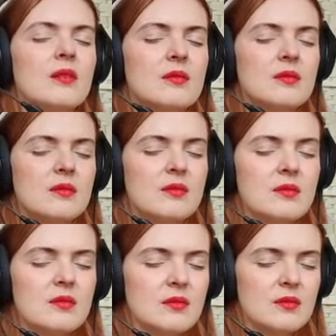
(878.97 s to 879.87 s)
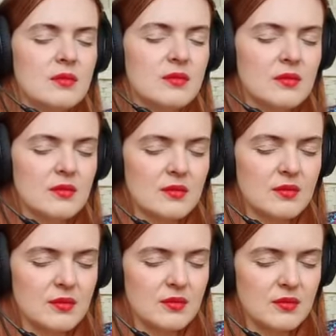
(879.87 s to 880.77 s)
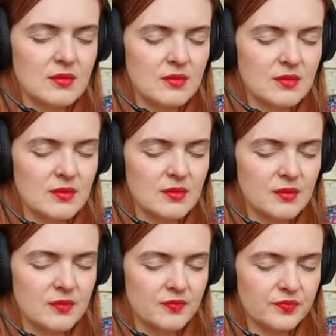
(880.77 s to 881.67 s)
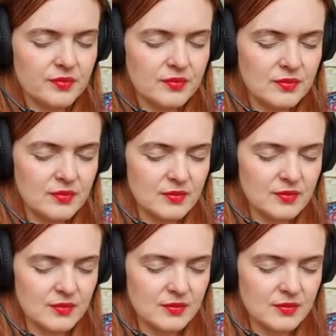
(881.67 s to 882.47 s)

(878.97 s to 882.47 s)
[no speech]